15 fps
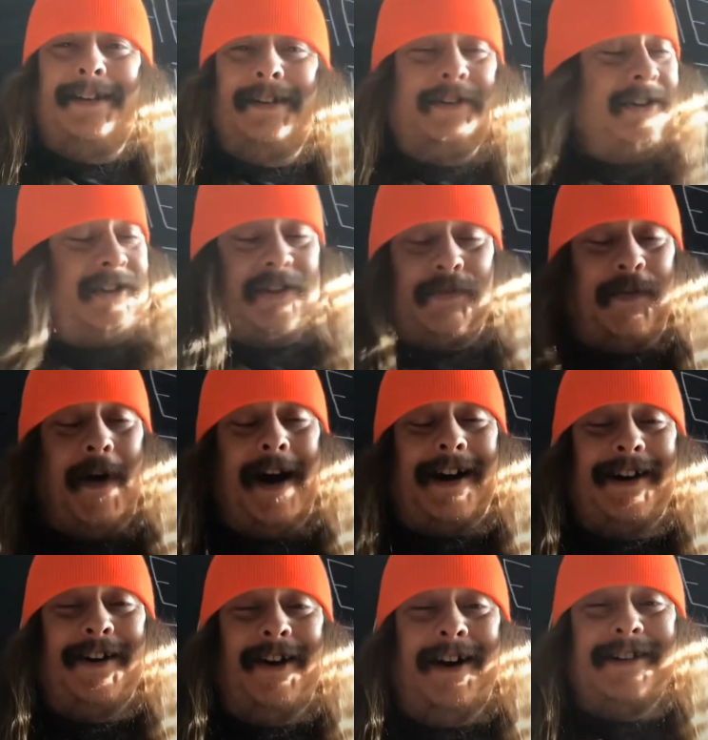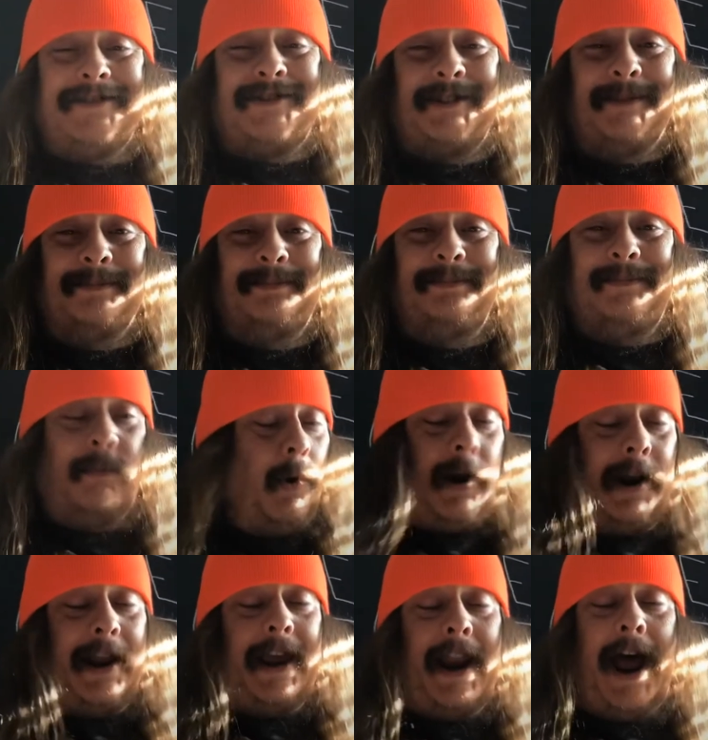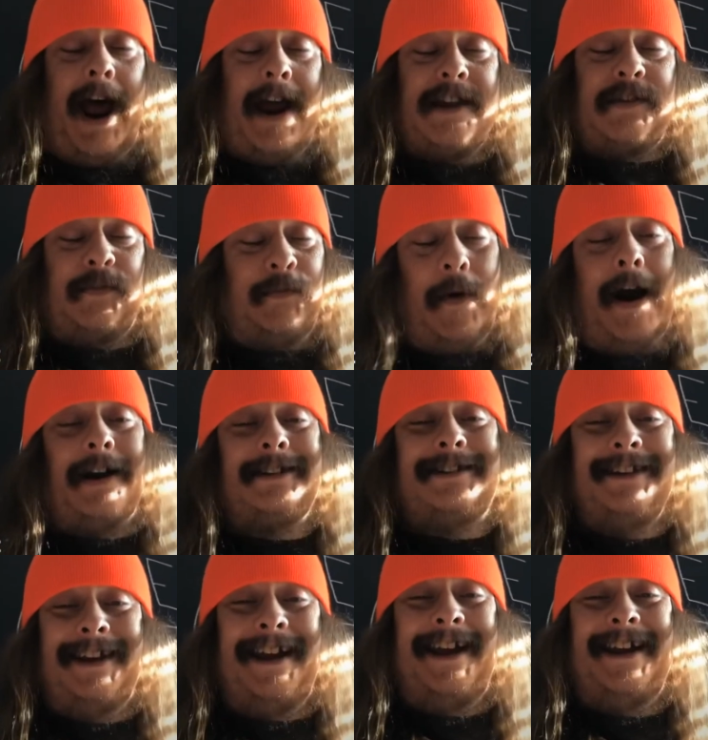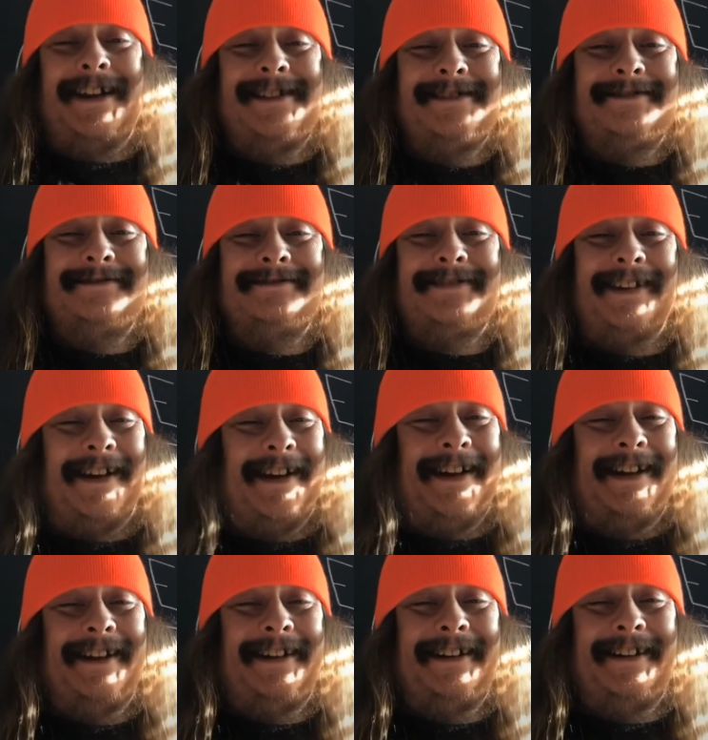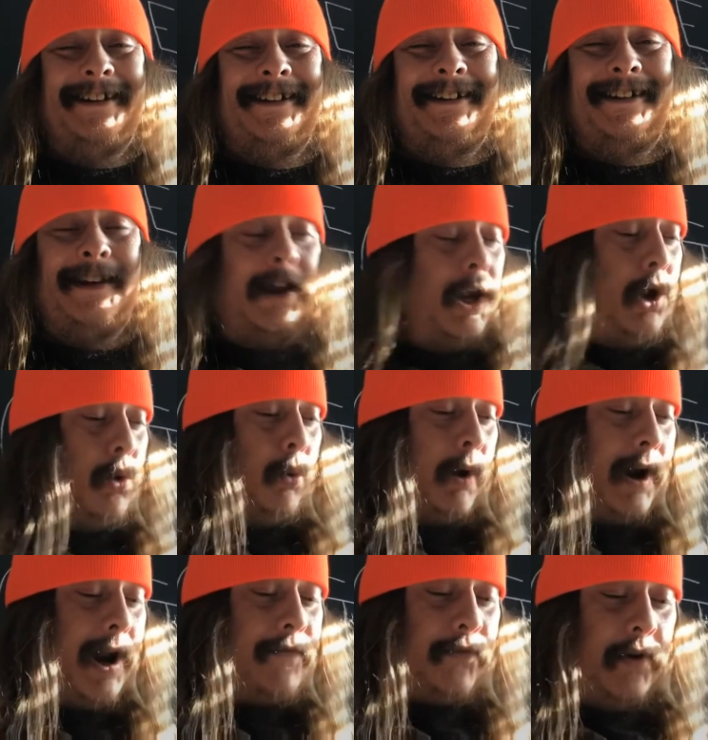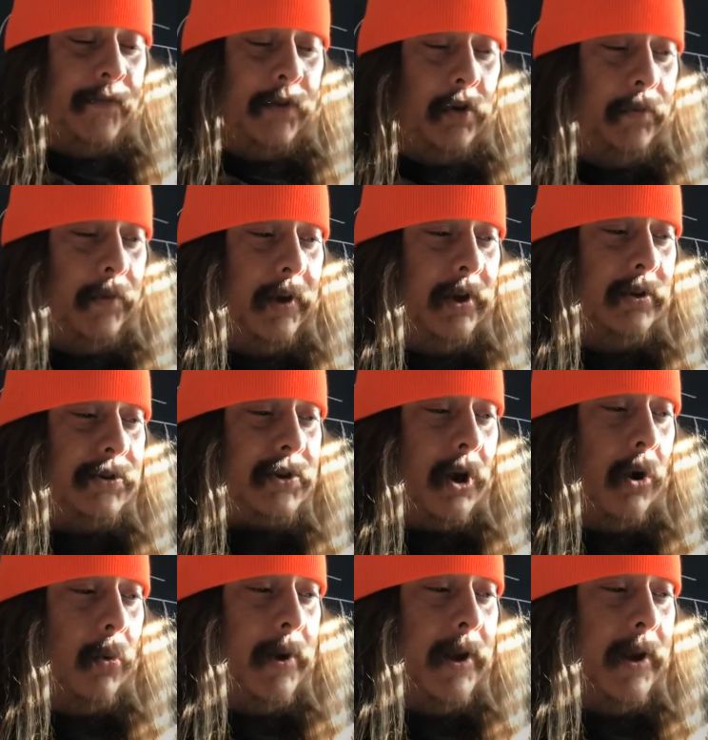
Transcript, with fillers: This is fucking awesome. We're gonna get high as fuck today, eh? We're gonna have review videos all